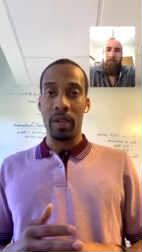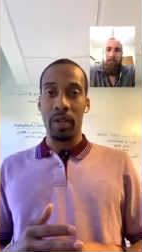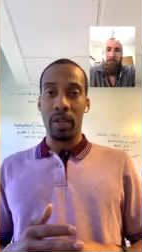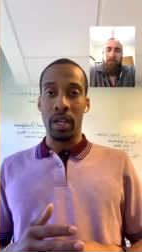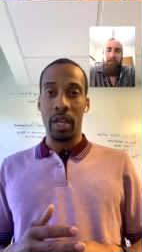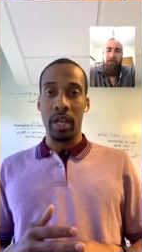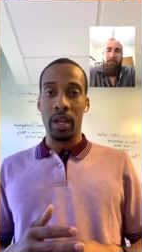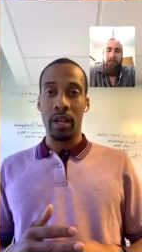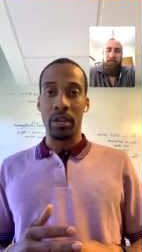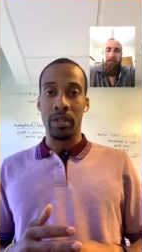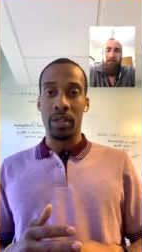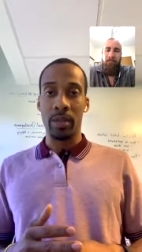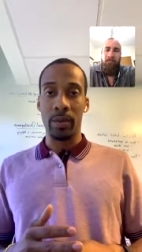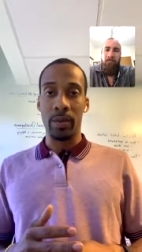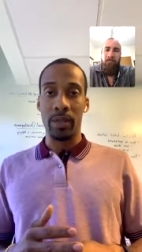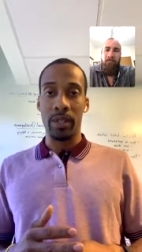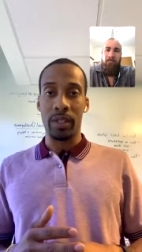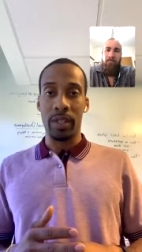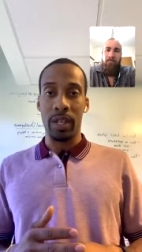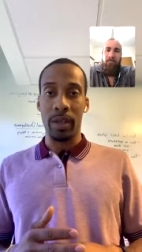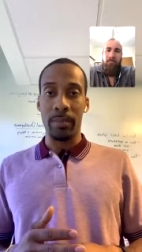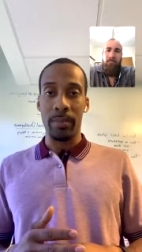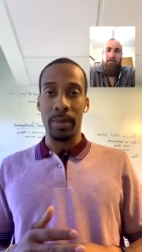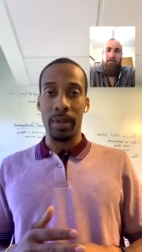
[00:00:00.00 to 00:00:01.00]
I heard someone
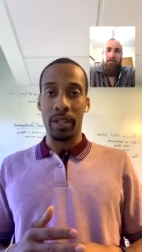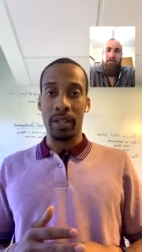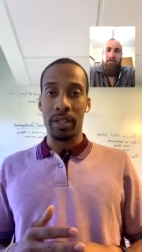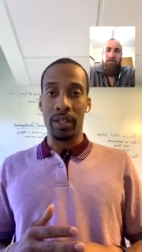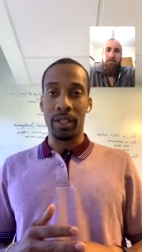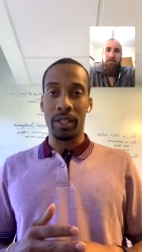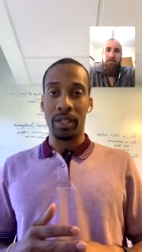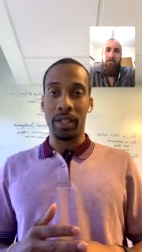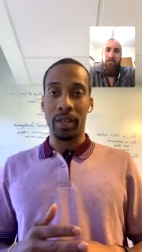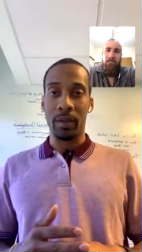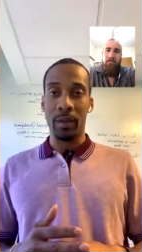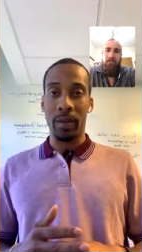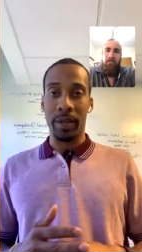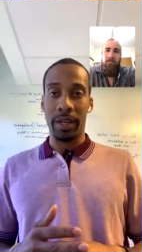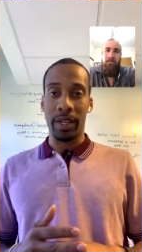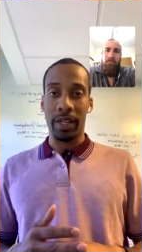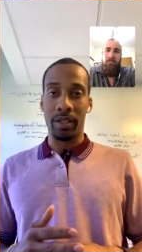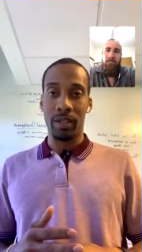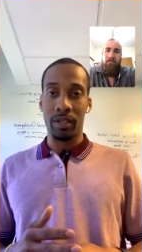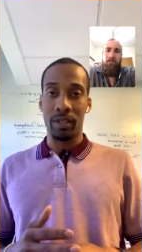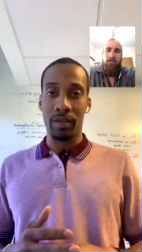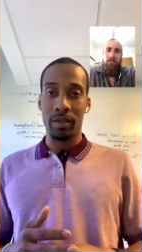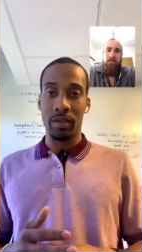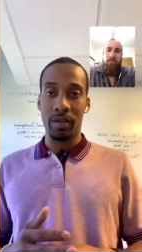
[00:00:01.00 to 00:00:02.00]
say mail is a good way
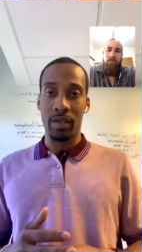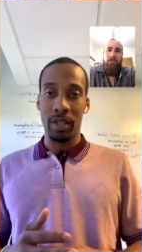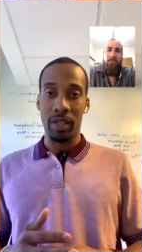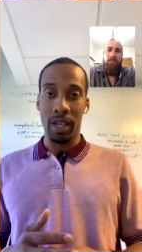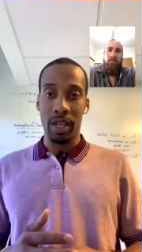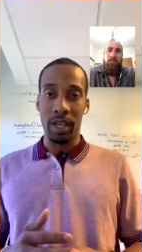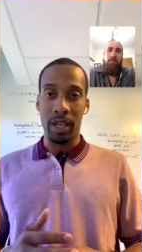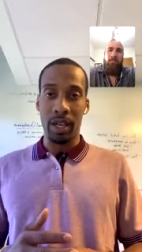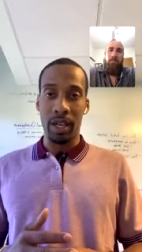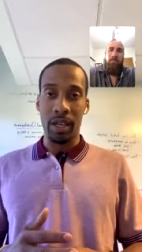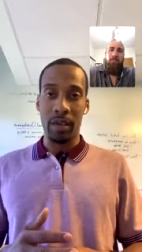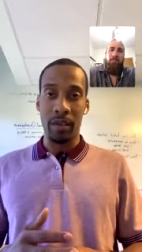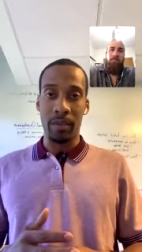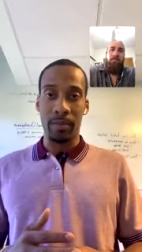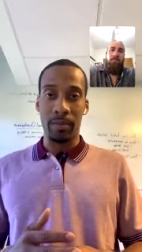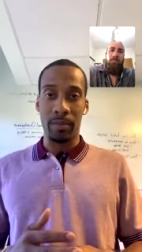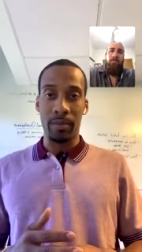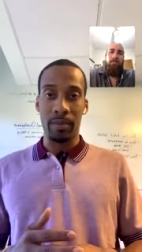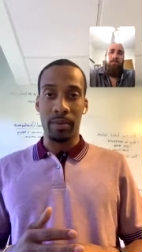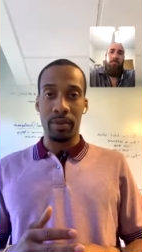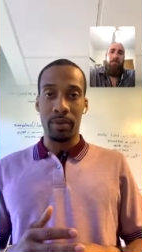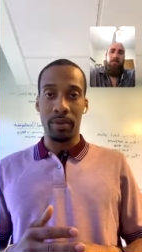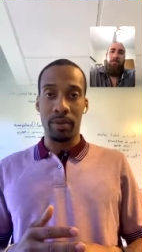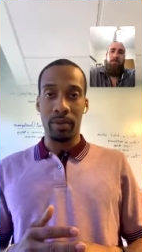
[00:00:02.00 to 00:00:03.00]
to take up
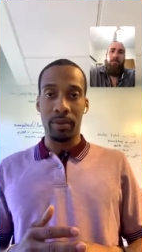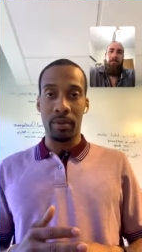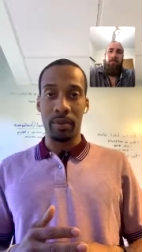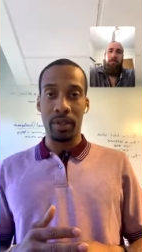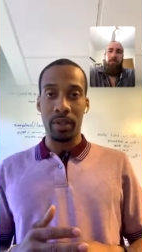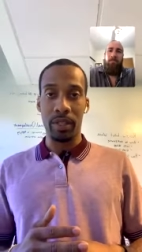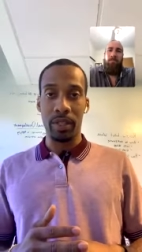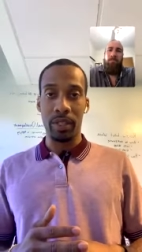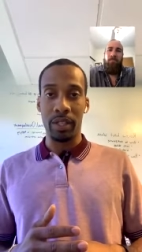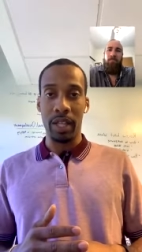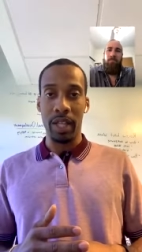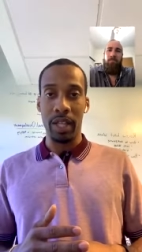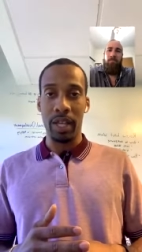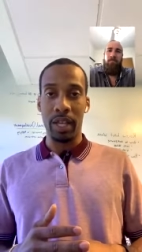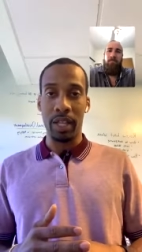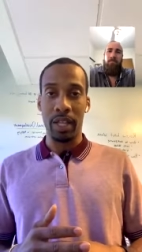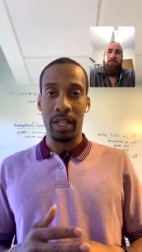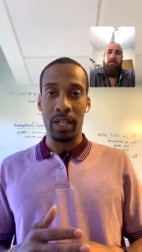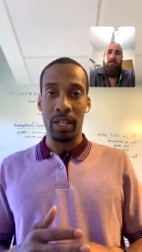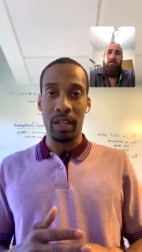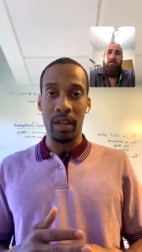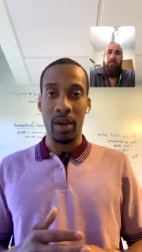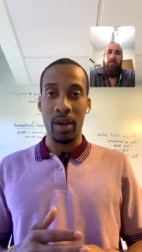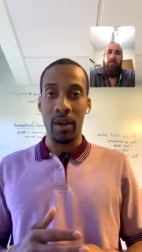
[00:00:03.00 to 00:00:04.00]
real estate
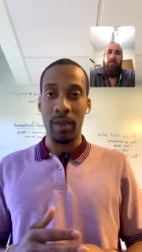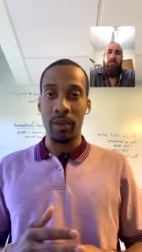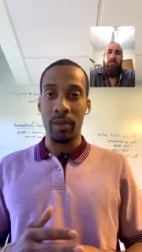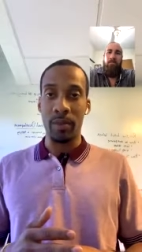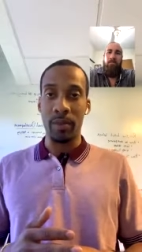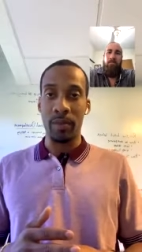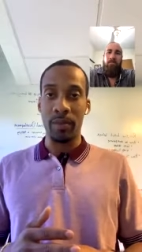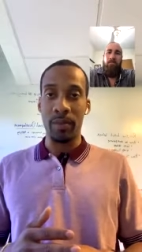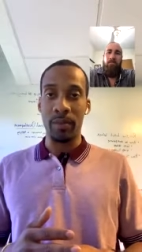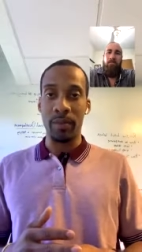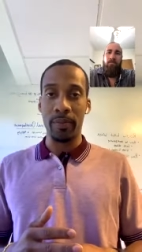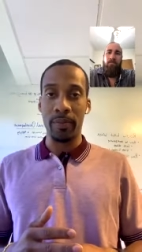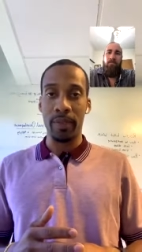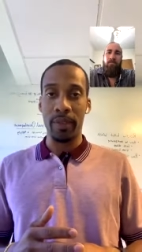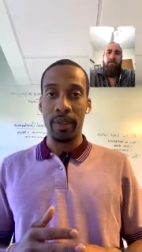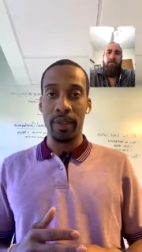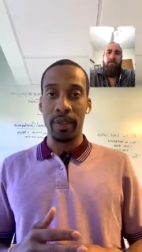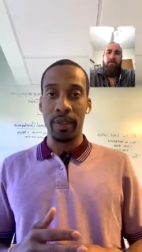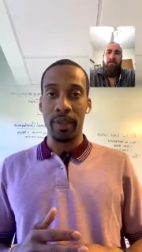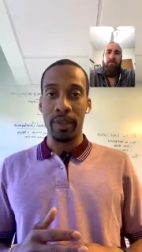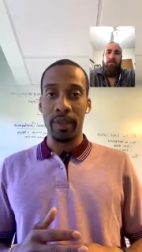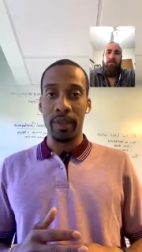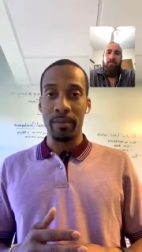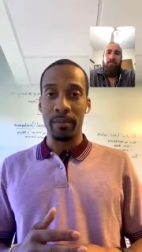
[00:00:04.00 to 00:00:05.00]
in the home.
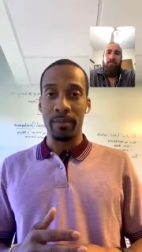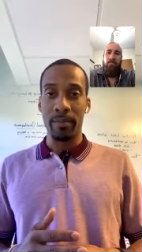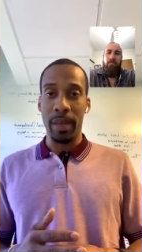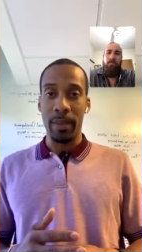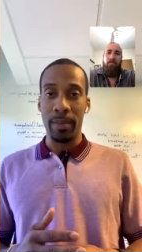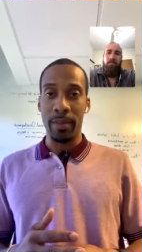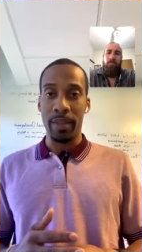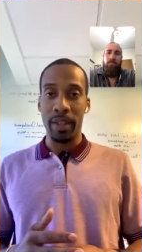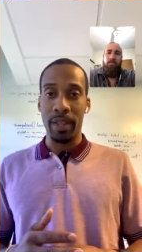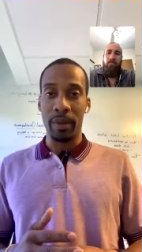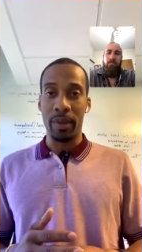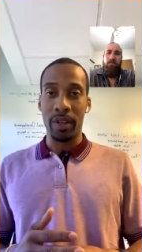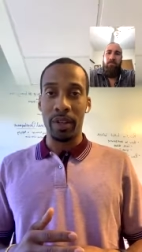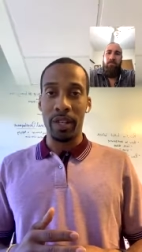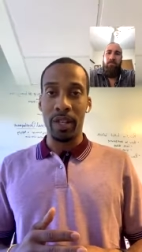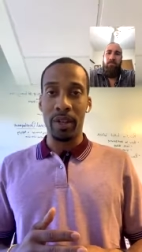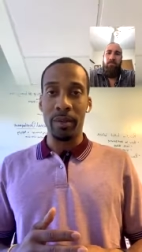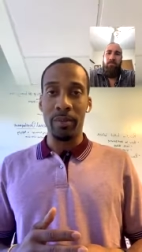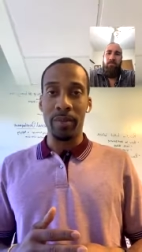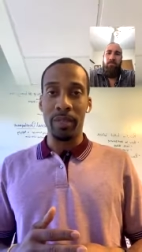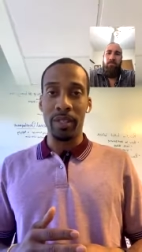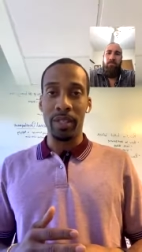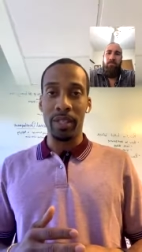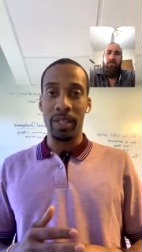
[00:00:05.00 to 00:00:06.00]
Maybe they would
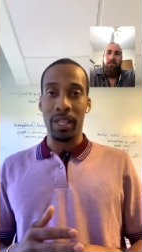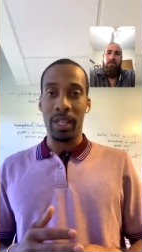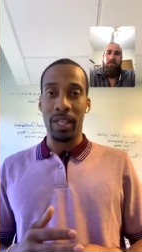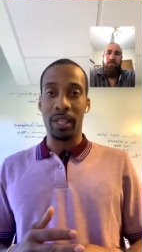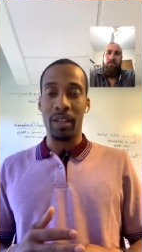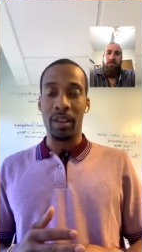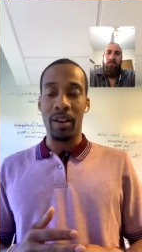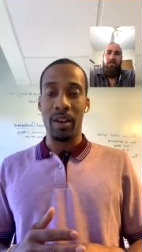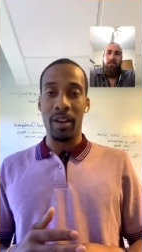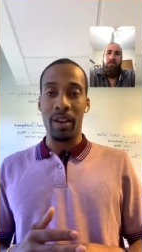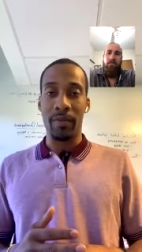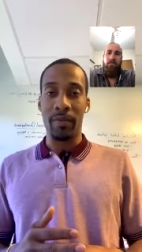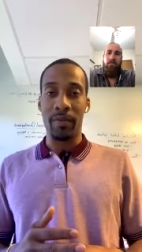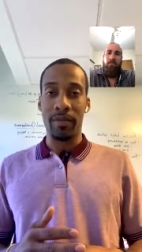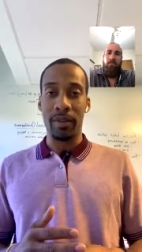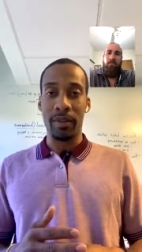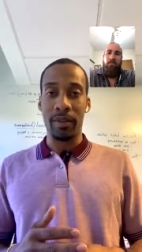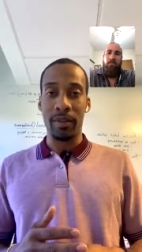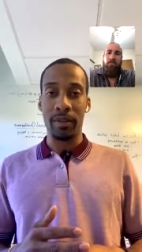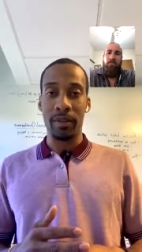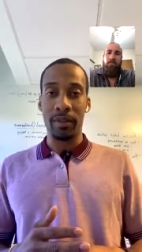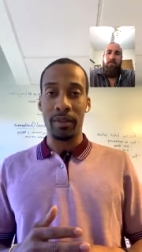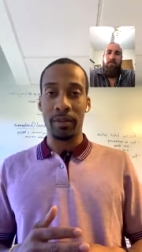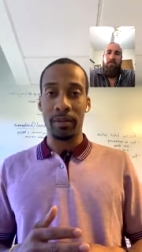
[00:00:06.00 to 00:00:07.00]
keep seeing the
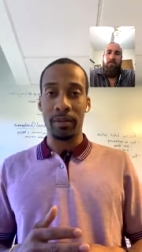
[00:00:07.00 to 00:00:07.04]
offer.